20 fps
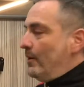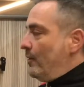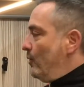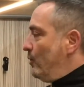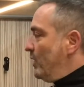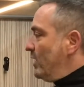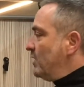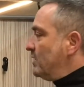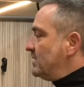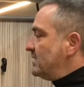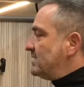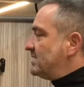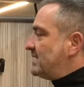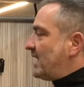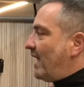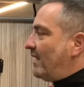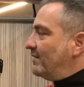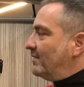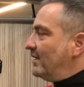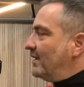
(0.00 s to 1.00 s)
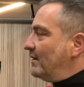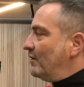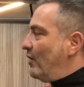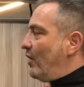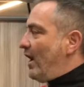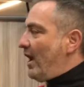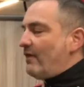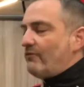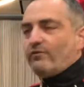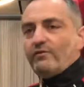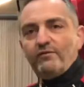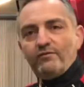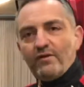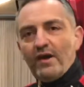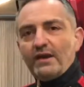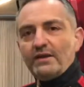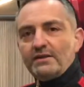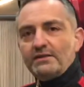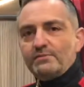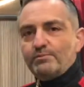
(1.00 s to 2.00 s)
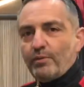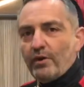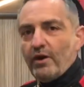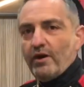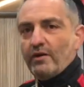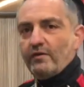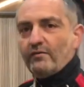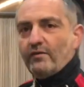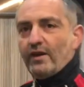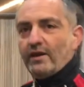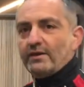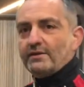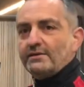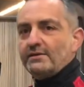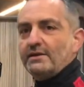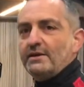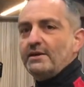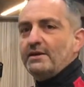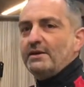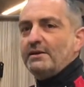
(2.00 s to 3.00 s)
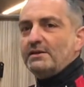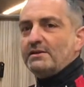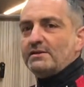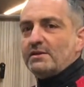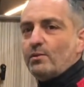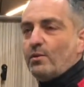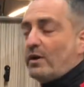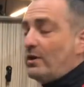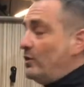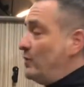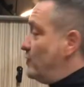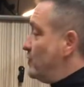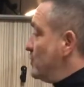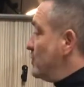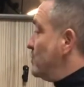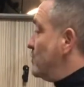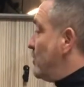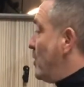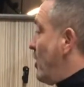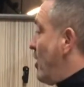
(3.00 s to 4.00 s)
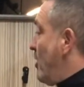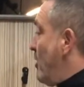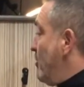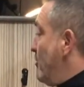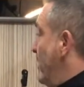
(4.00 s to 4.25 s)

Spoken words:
We understand that not every van is perfect, so when you do come,